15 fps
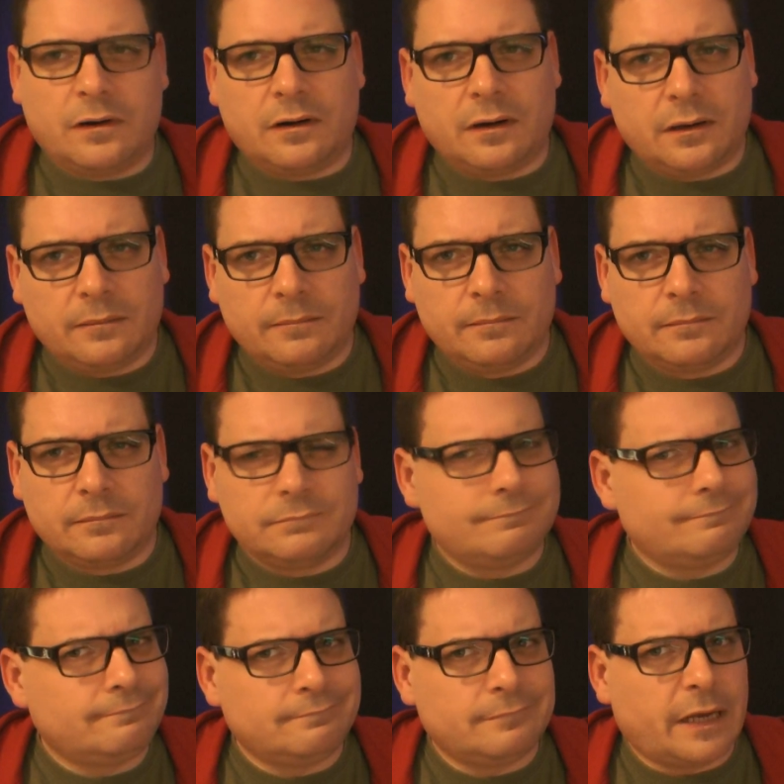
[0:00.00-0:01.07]
Or?
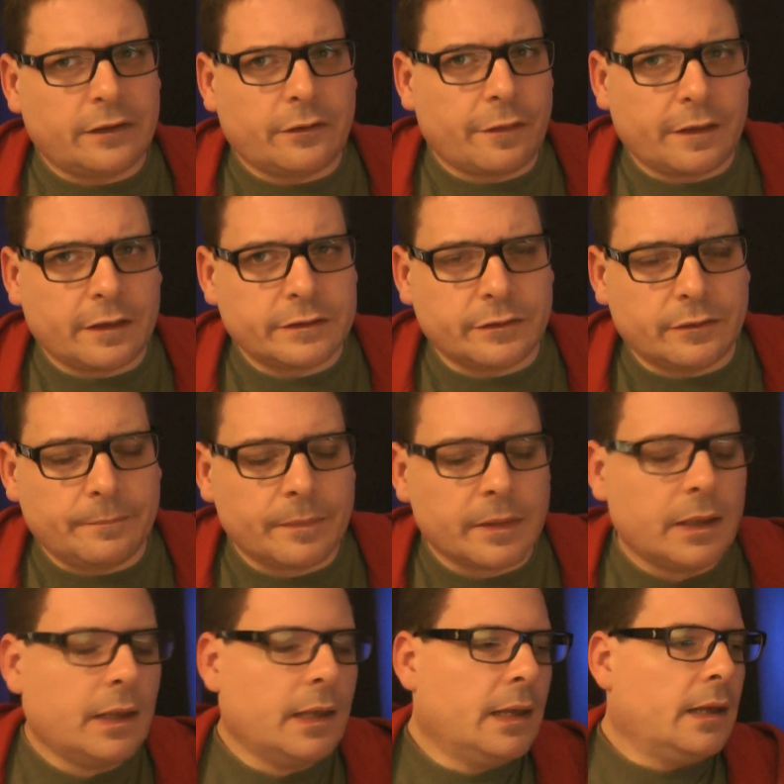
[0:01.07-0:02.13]
I don't think so.
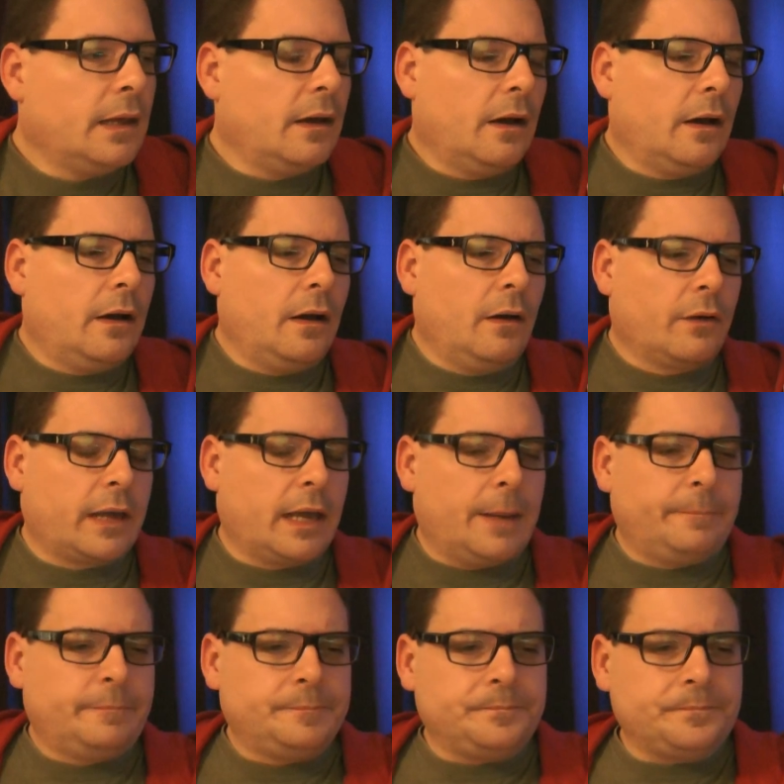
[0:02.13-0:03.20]

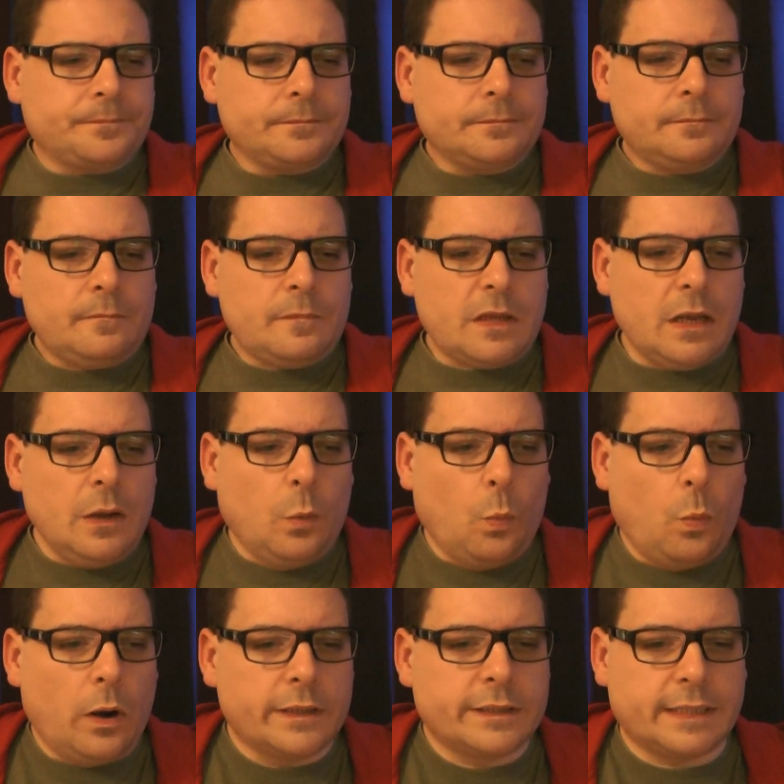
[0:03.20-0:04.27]
Okay.
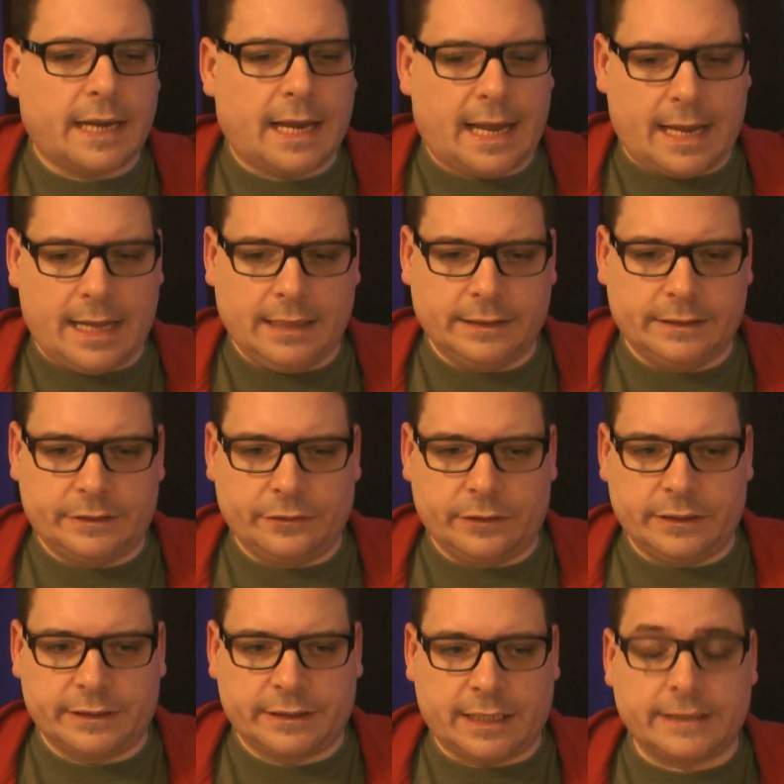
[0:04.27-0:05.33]
What else to
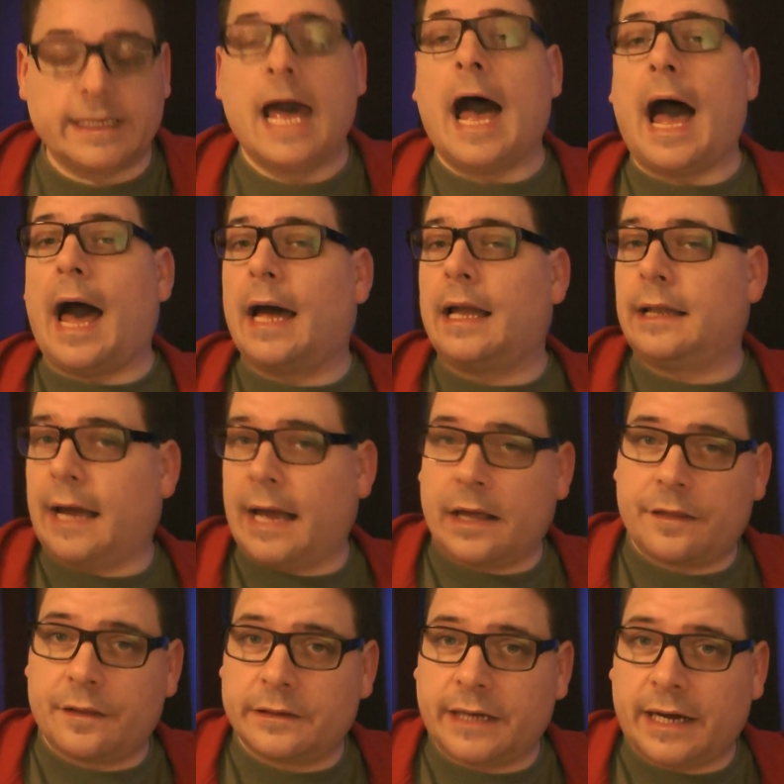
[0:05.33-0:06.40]
discuss? I
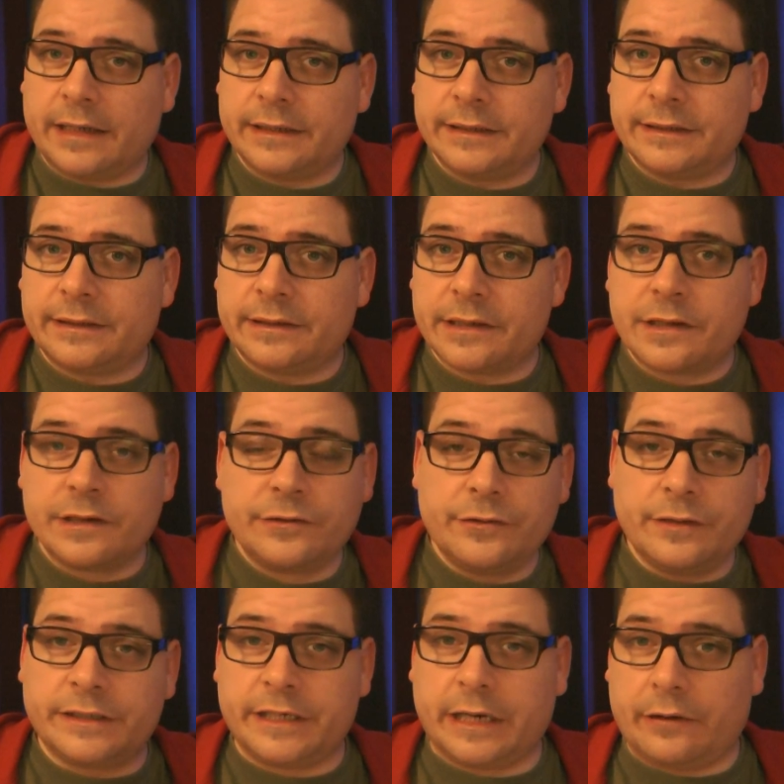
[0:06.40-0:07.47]
like the TARDIS, the
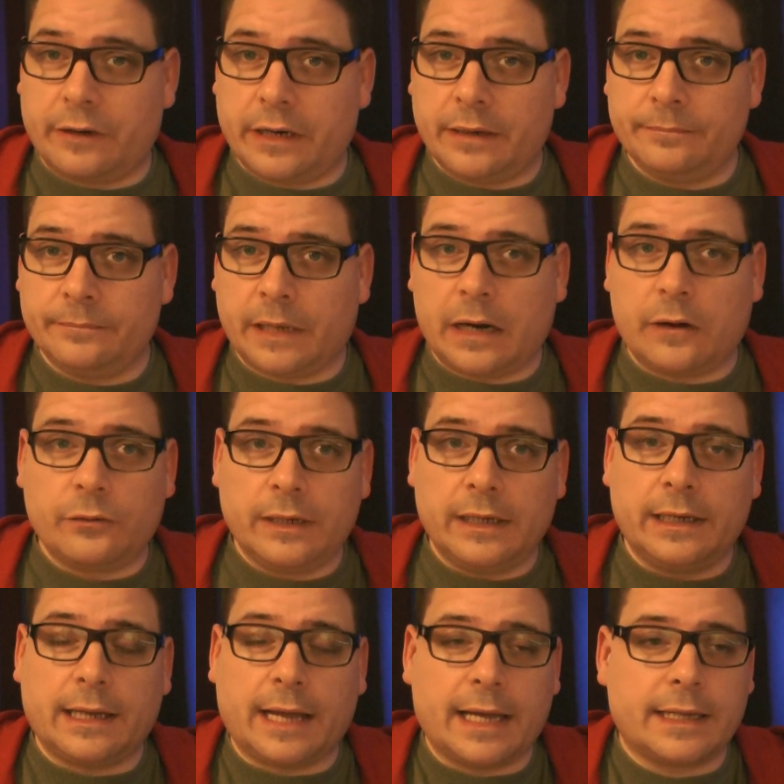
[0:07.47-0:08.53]
new interior. I
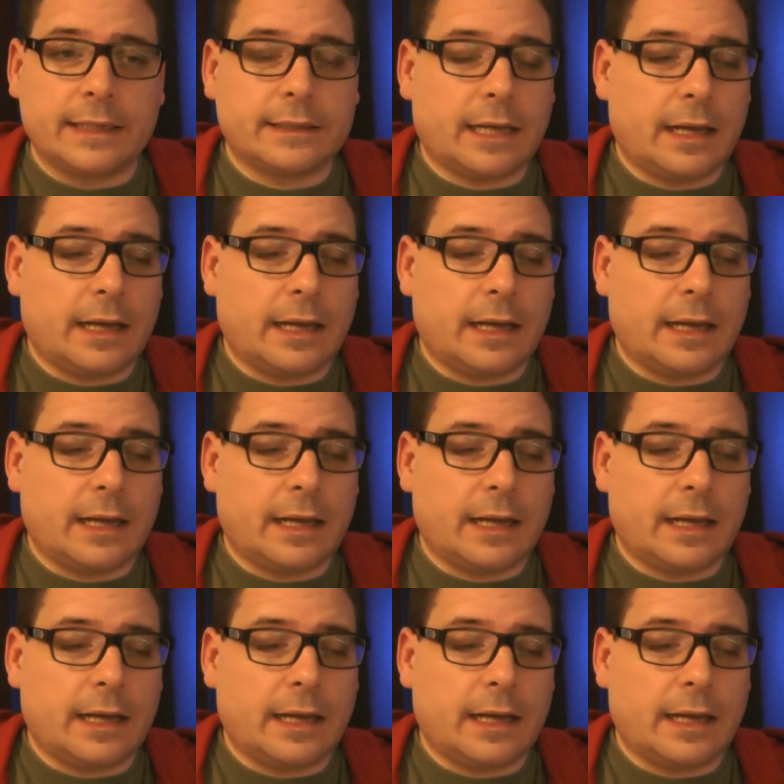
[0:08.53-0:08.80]
really like it.